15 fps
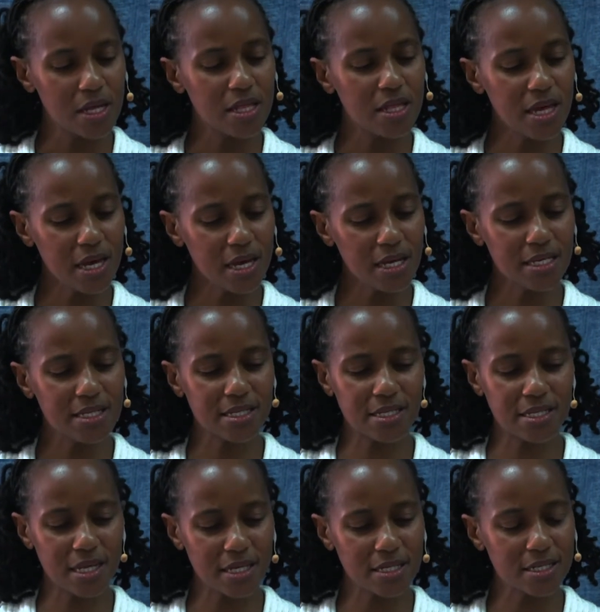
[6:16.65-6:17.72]
There he
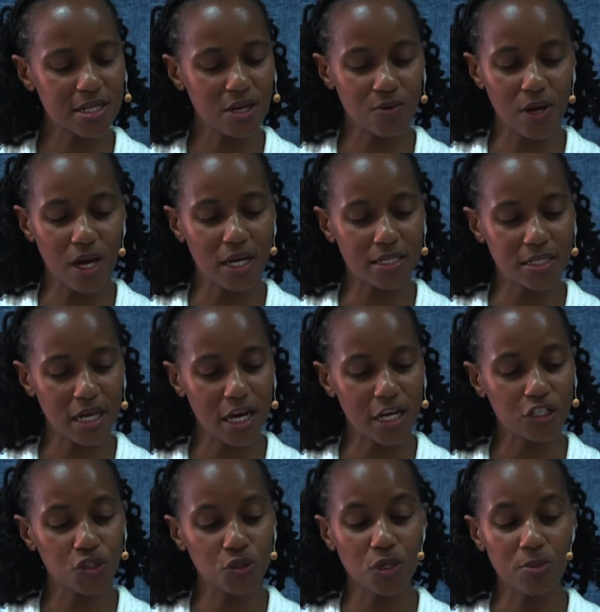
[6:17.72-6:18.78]
sat down under a
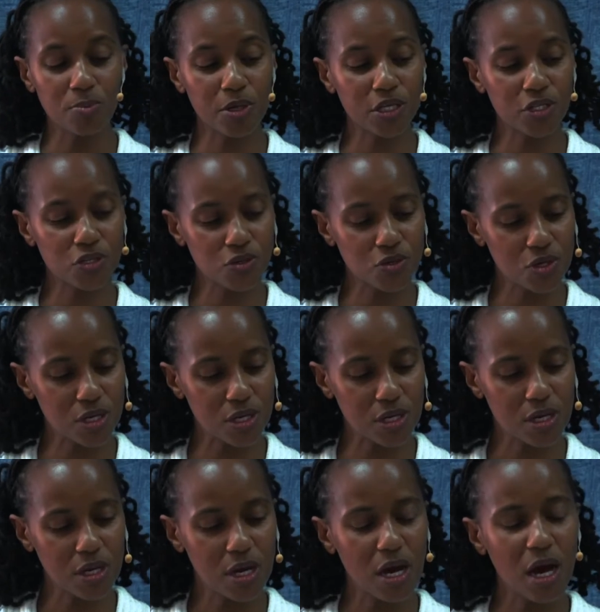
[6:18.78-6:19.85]
juniper tree
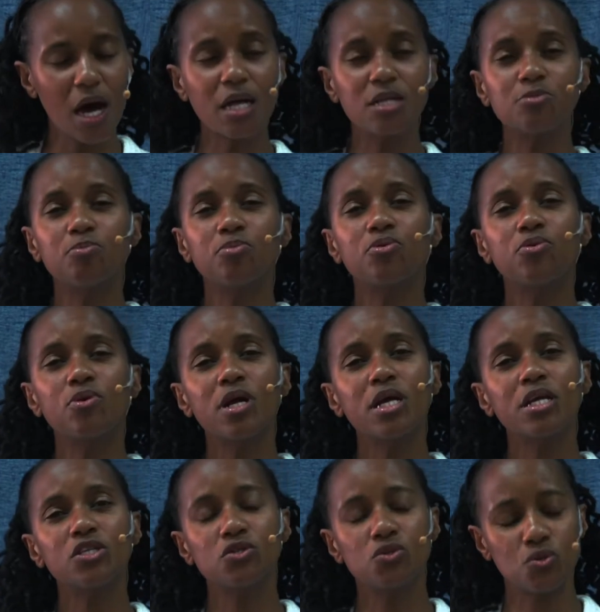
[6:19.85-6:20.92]
and
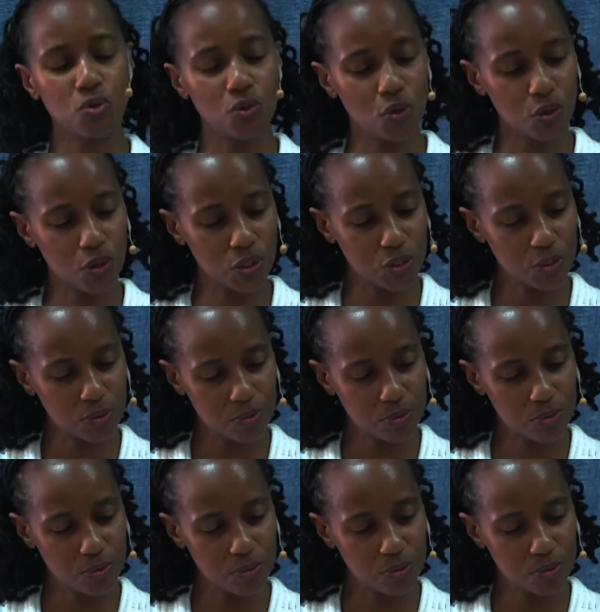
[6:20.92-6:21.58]
prayed to God.